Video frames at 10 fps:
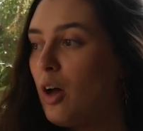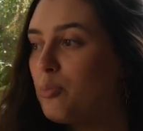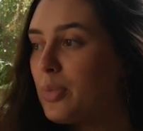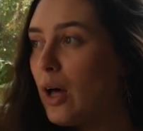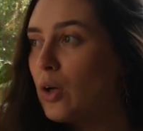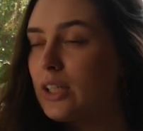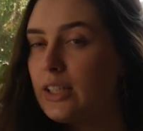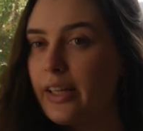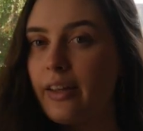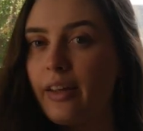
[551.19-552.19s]
a
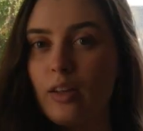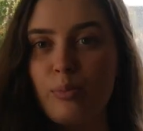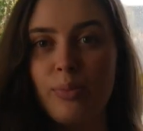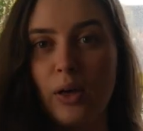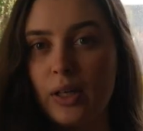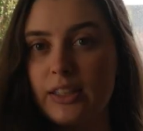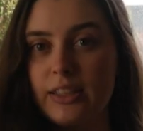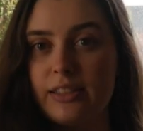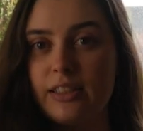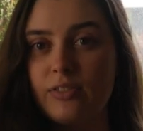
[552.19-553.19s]
balcony and the balcony
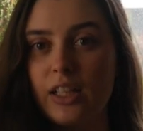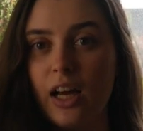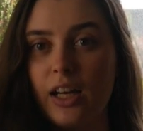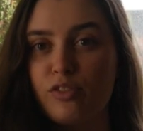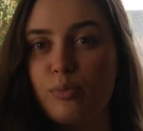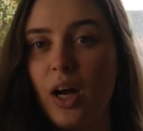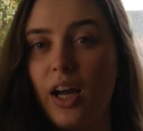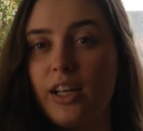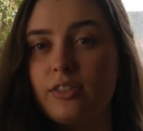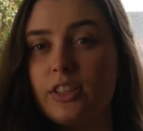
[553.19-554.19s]
is even kind of
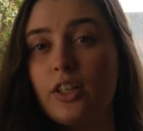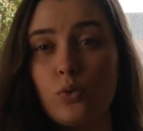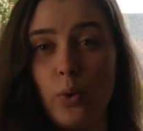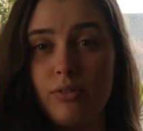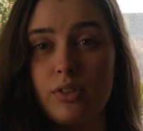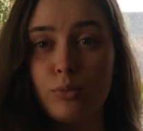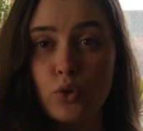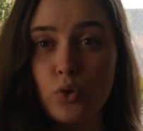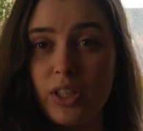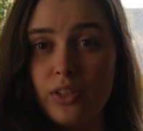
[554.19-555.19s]
private because we have some
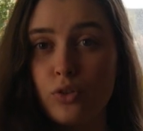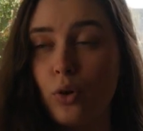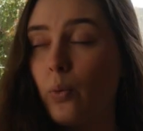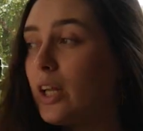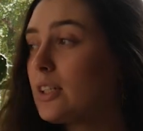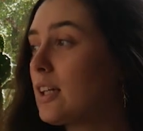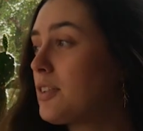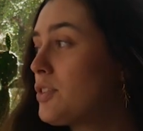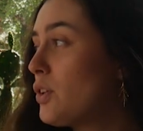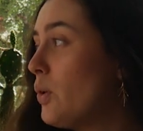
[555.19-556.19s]
trees growing
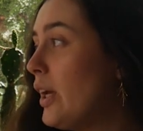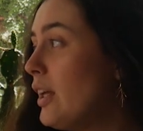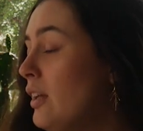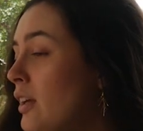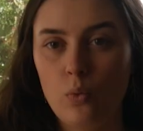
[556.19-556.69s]
next to it.